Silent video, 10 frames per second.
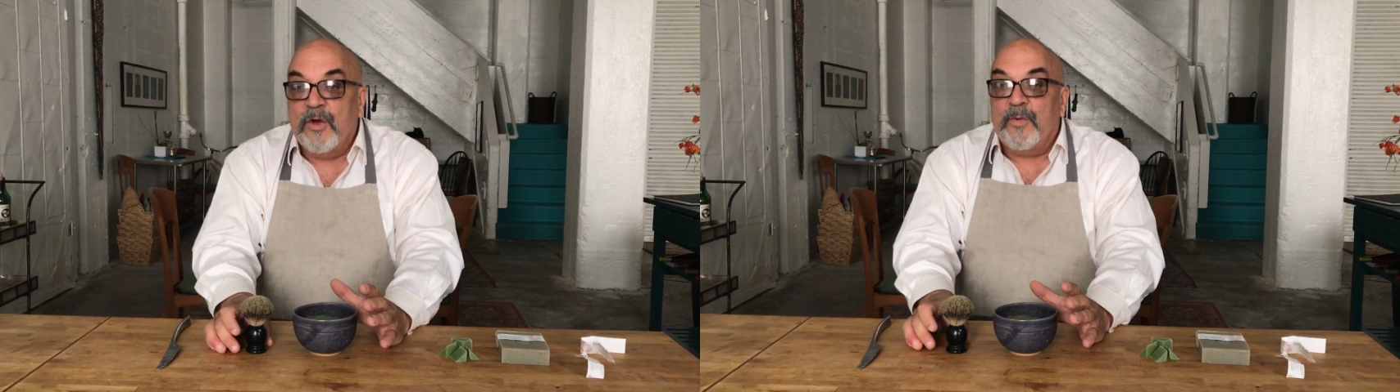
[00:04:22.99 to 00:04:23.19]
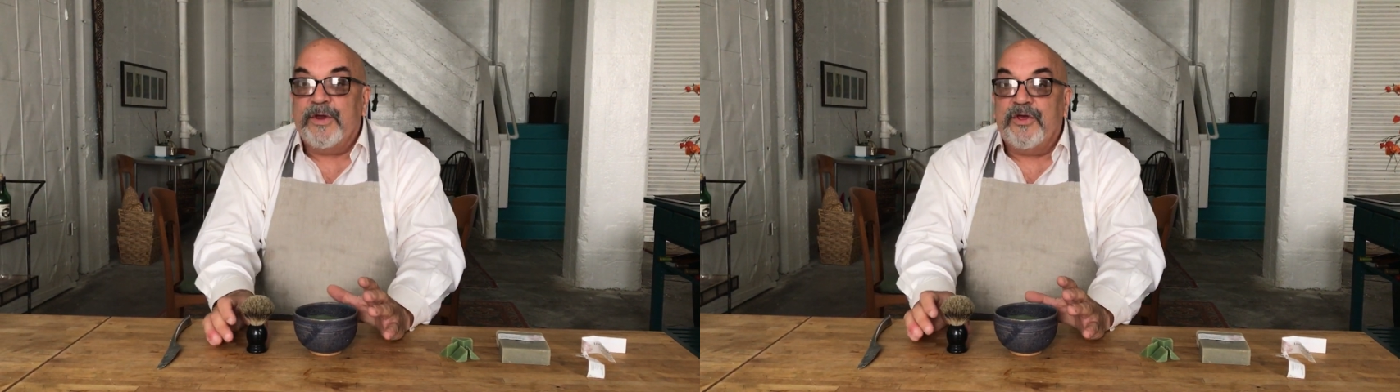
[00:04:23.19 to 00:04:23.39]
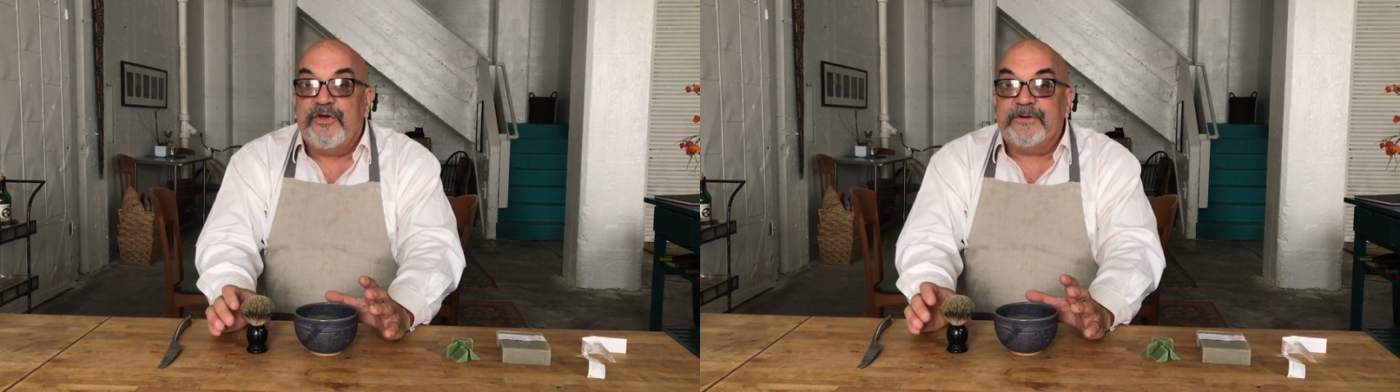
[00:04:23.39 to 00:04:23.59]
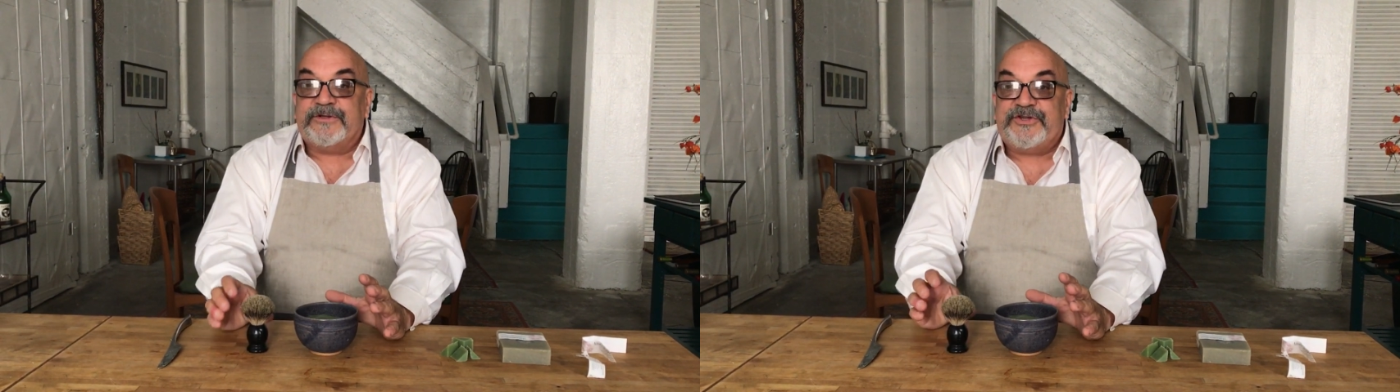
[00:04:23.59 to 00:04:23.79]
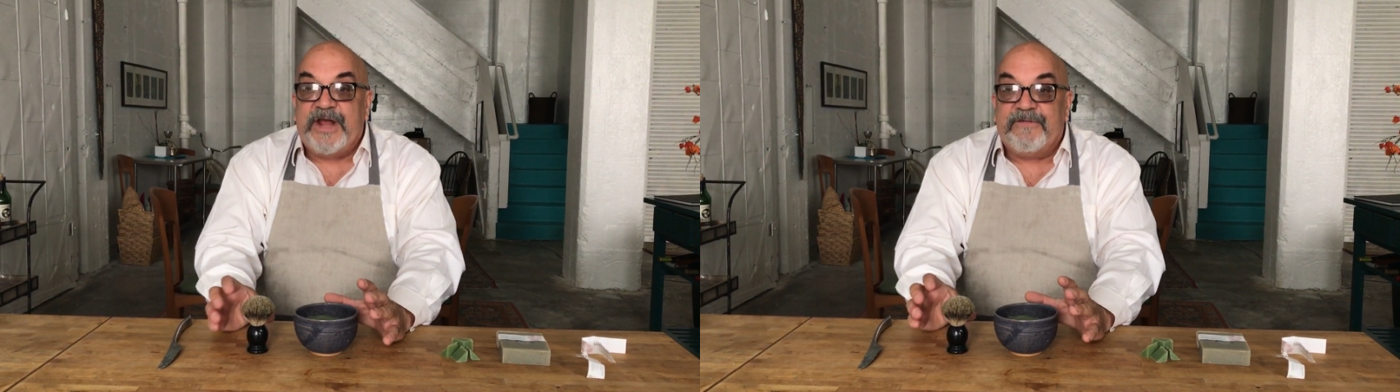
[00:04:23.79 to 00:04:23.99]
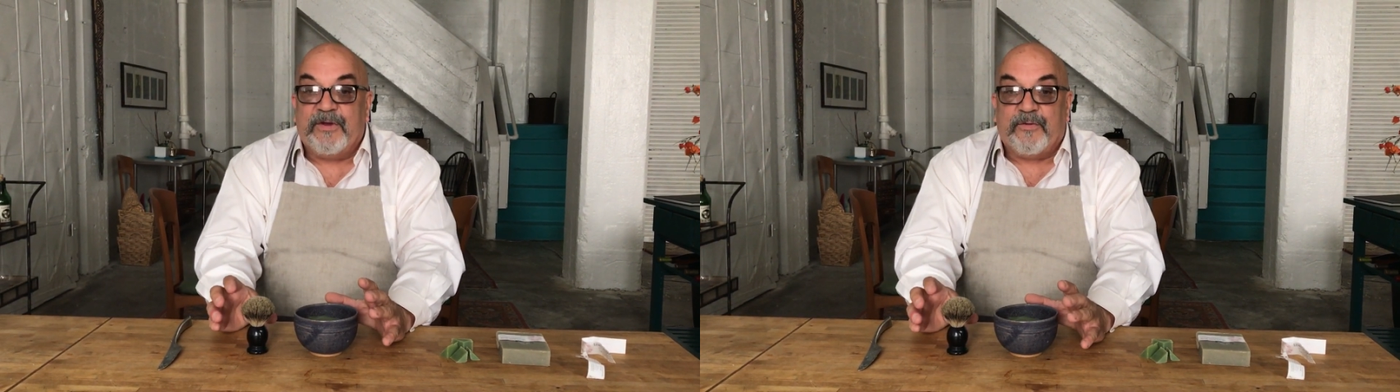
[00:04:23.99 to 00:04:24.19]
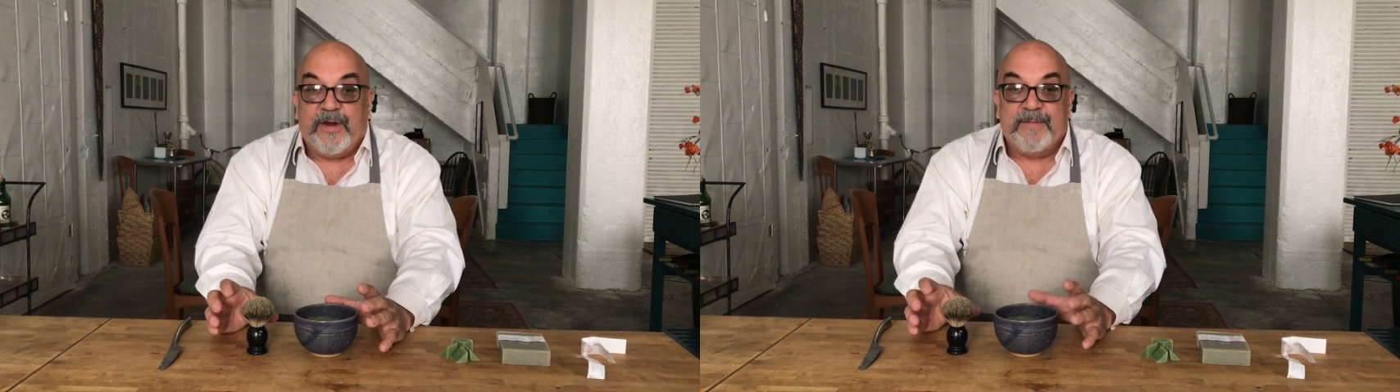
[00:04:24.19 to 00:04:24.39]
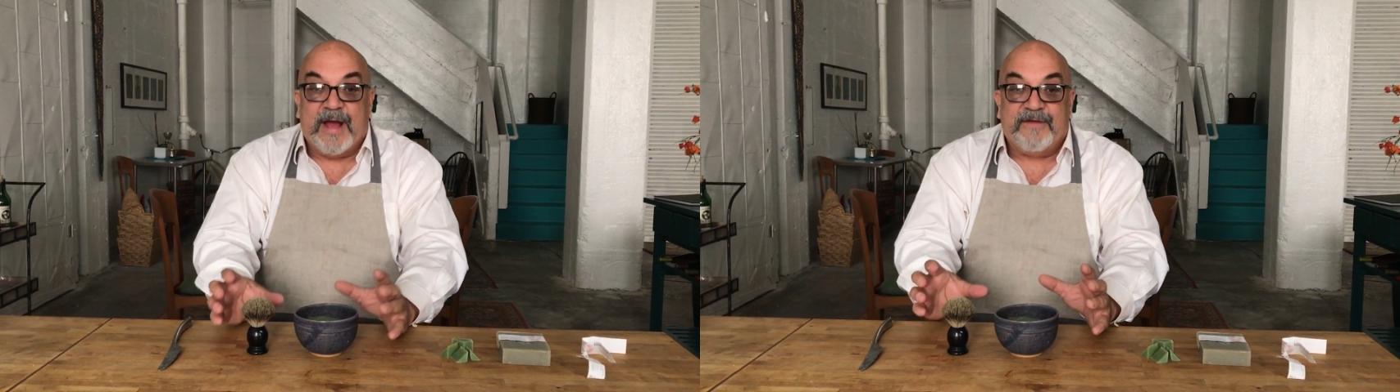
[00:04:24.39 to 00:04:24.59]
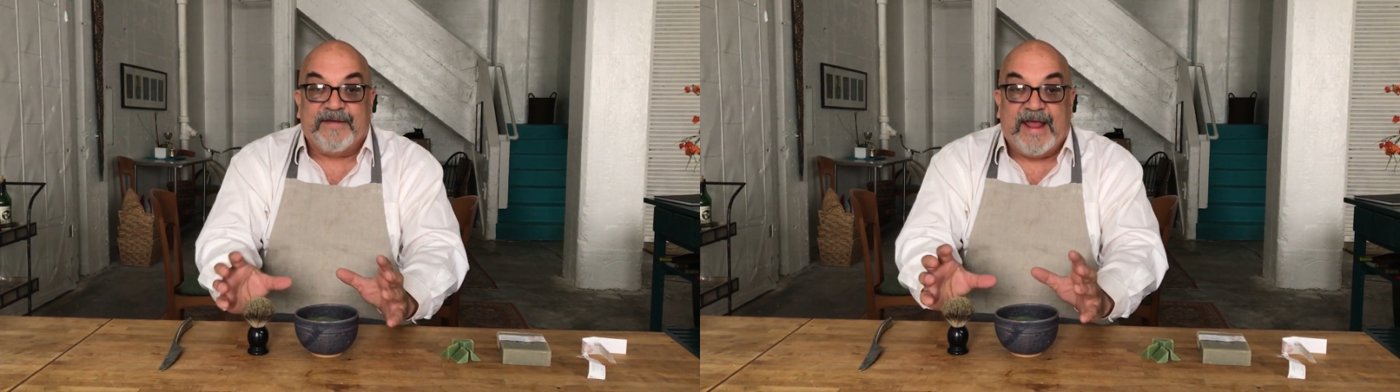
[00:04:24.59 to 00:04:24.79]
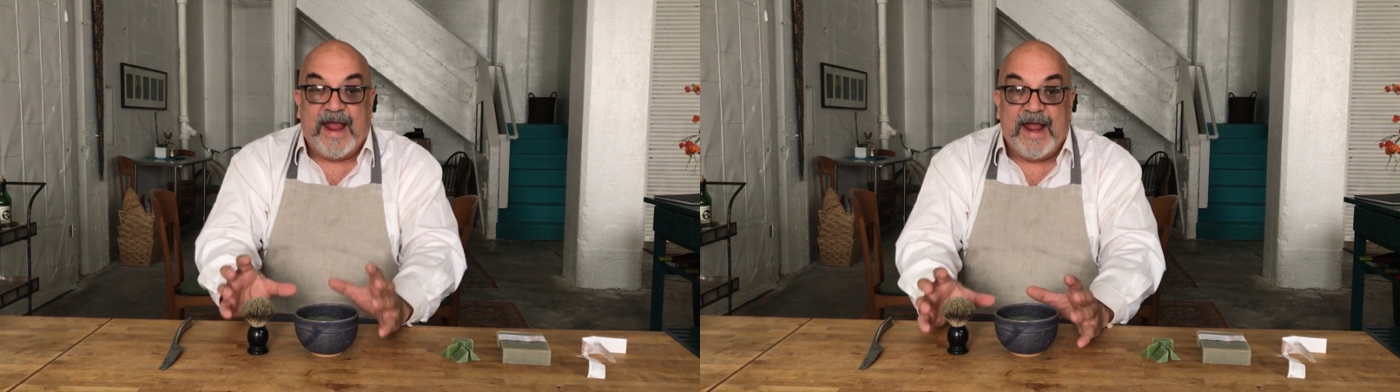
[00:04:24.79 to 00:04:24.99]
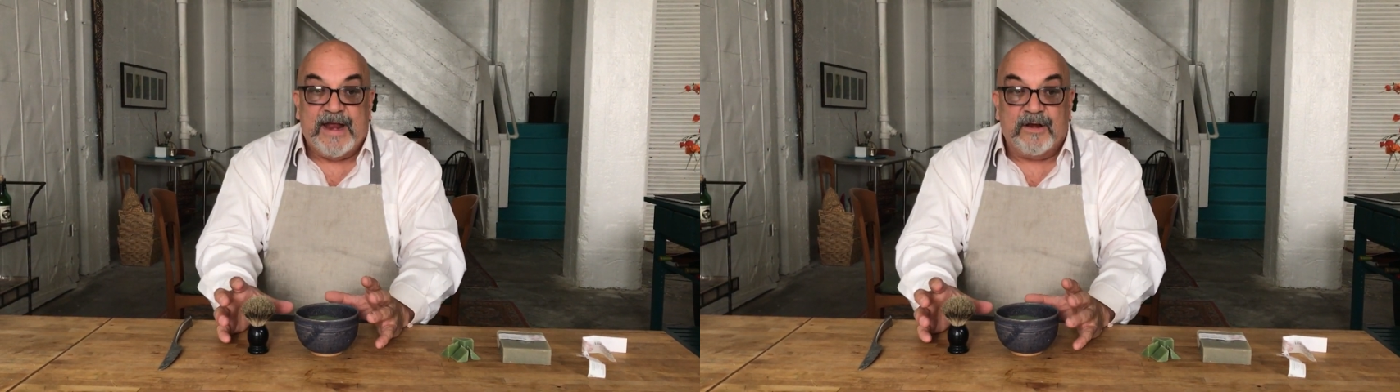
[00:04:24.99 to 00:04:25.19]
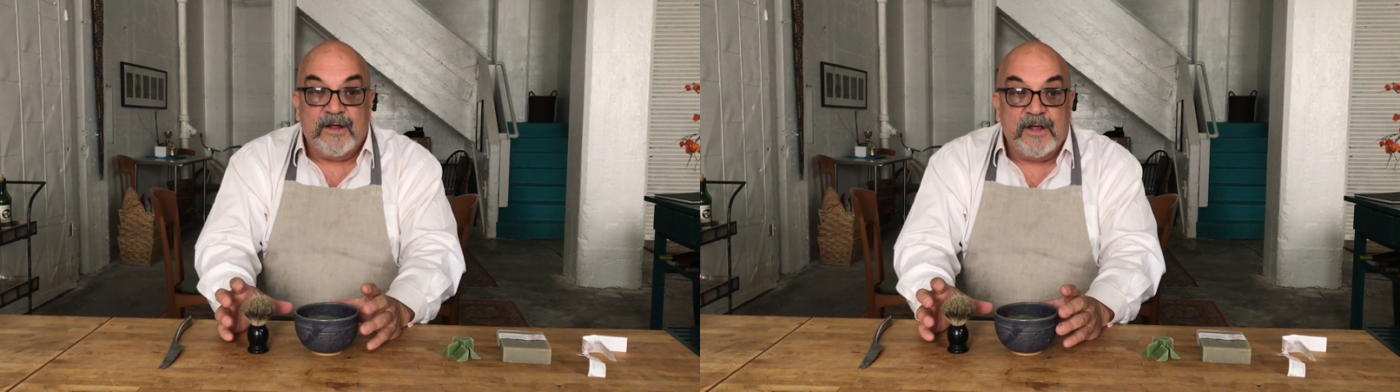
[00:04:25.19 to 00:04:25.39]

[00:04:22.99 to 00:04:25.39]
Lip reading: When you use shaving cream out of a can,